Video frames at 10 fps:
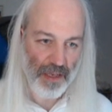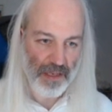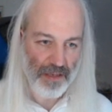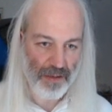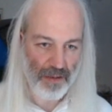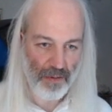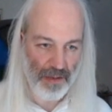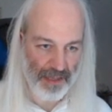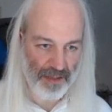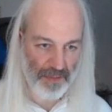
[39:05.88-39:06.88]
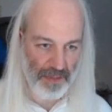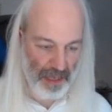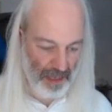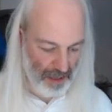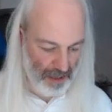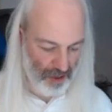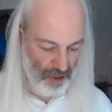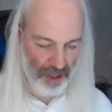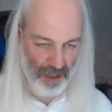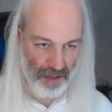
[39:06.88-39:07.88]
so let me
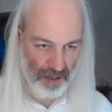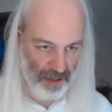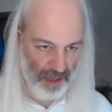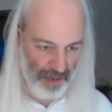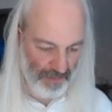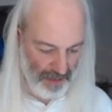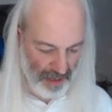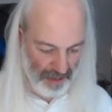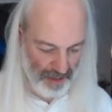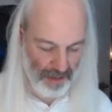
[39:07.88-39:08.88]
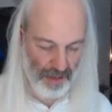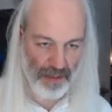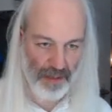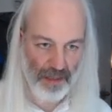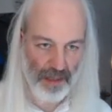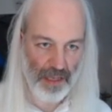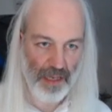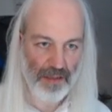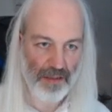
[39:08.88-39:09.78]
just save that as